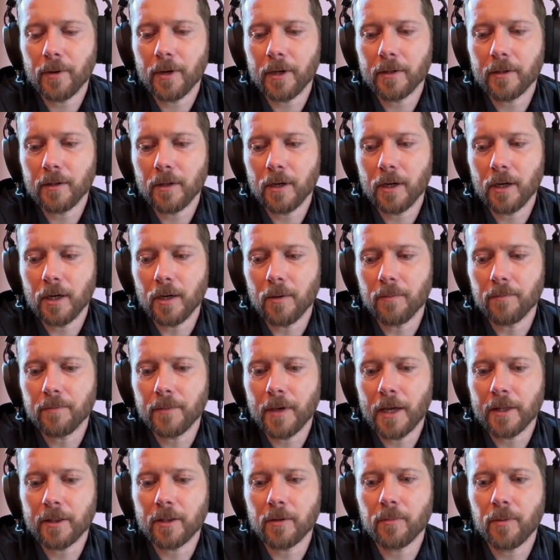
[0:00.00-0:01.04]
But
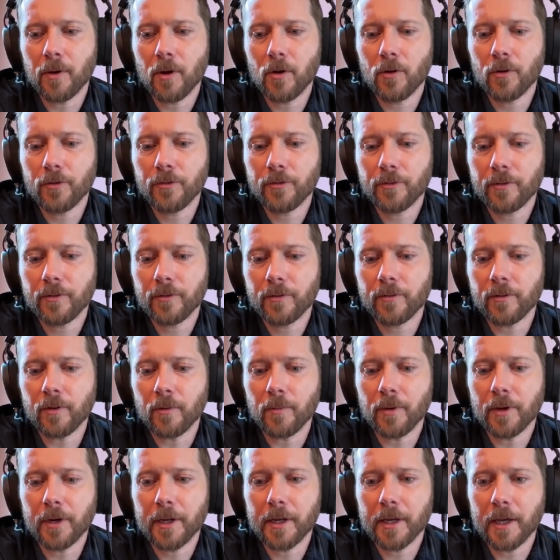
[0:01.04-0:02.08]
at the Post,
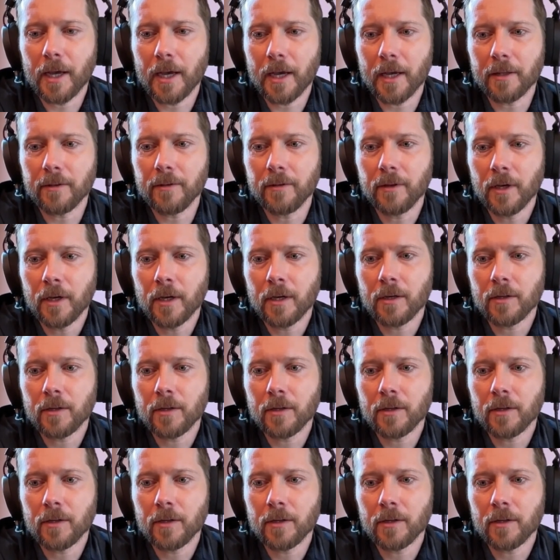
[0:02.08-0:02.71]
somebody had